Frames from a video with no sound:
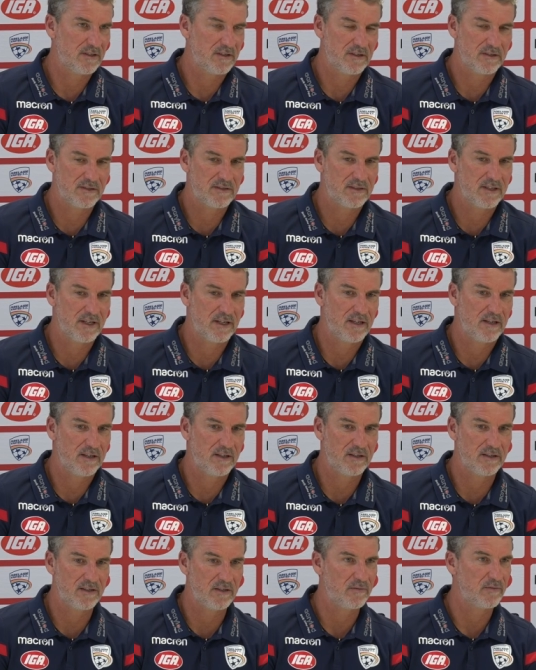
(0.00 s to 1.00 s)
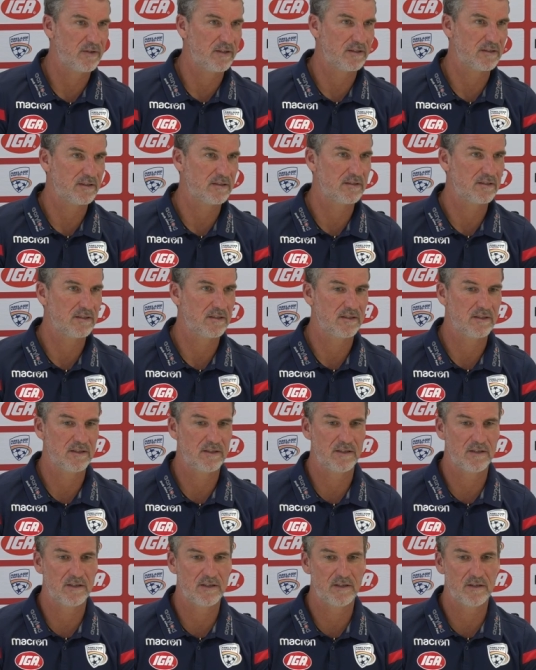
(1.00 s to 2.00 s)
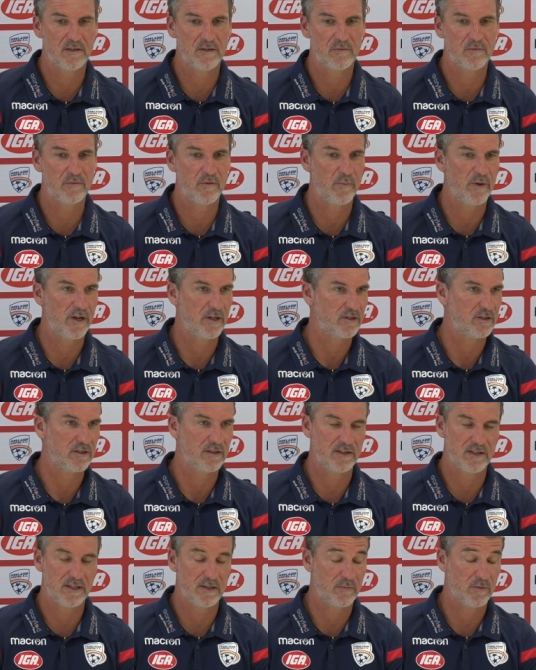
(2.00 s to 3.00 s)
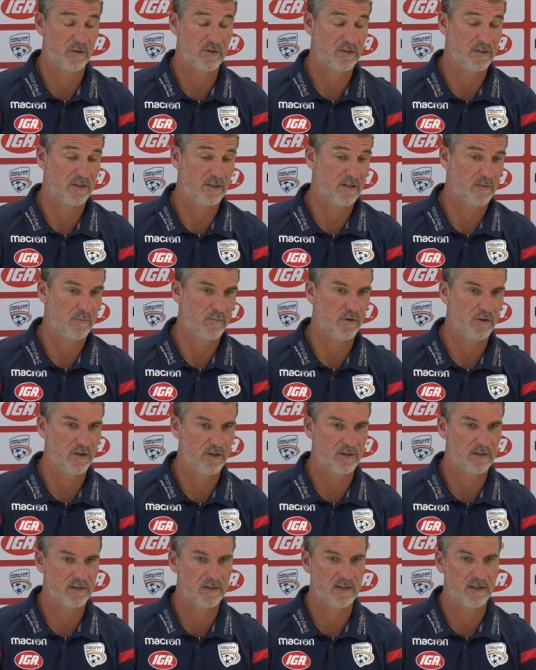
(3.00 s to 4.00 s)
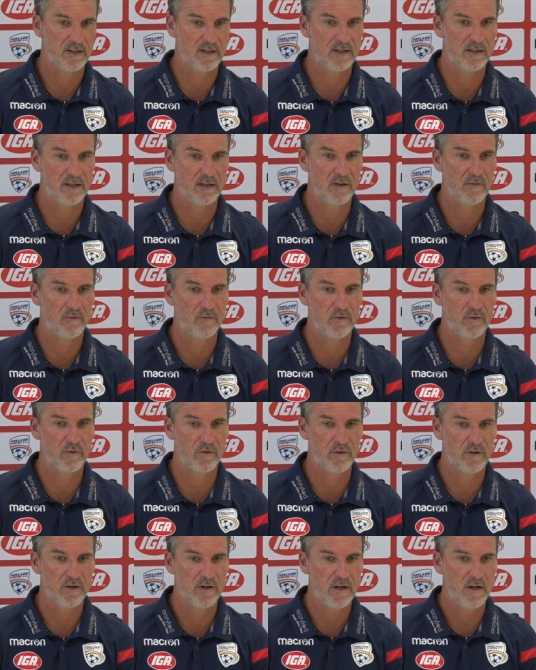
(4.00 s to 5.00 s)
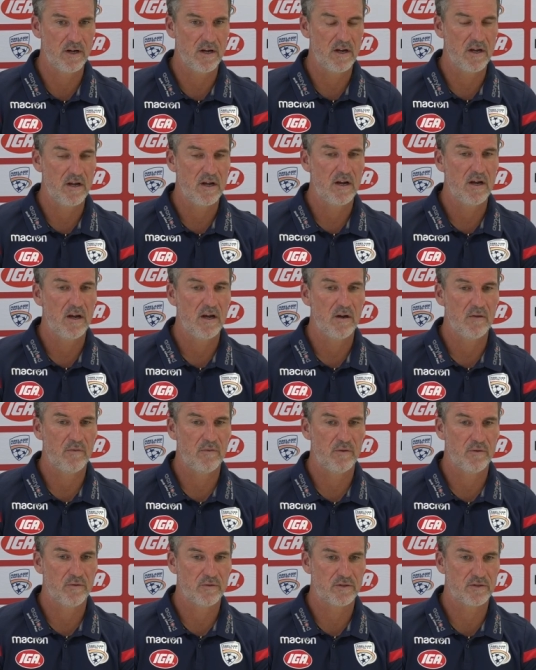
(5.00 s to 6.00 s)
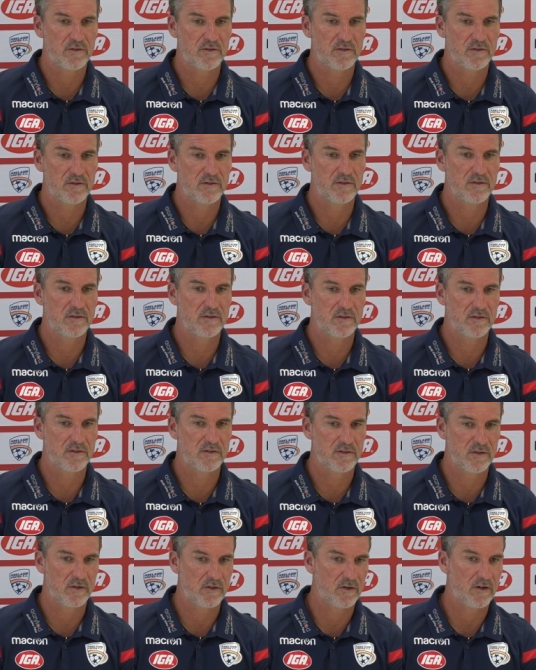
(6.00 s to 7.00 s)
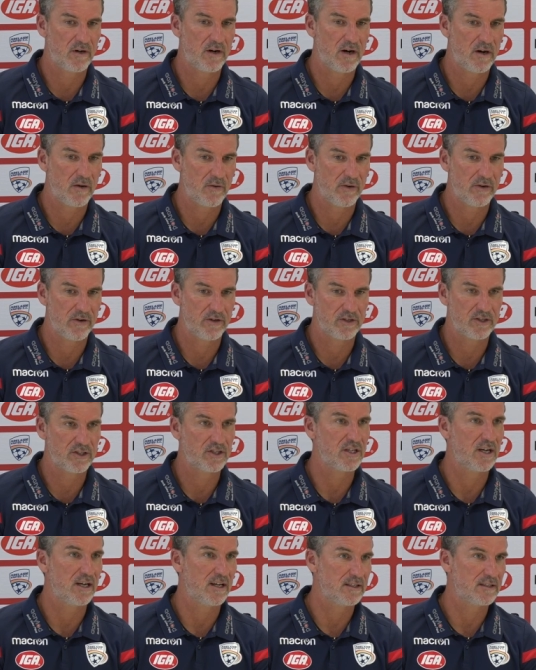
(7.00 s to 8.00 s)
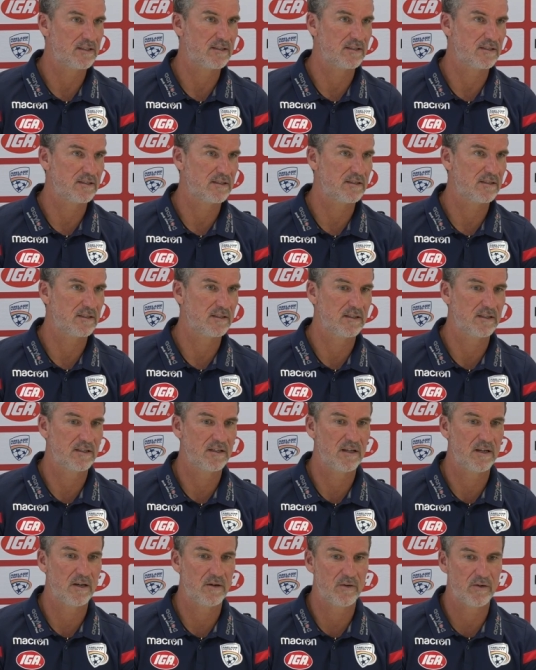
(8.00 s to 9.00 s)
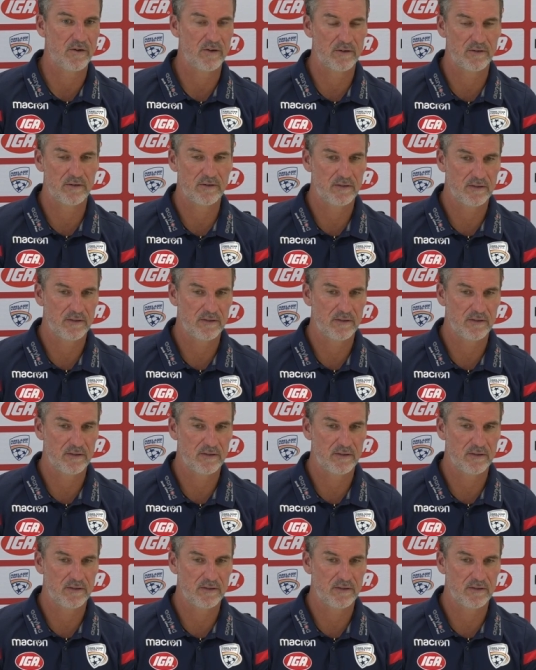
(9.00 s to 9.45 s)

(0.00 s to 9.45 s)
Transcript: stay in the defense formation. That was not the point. And if you saw our chances and our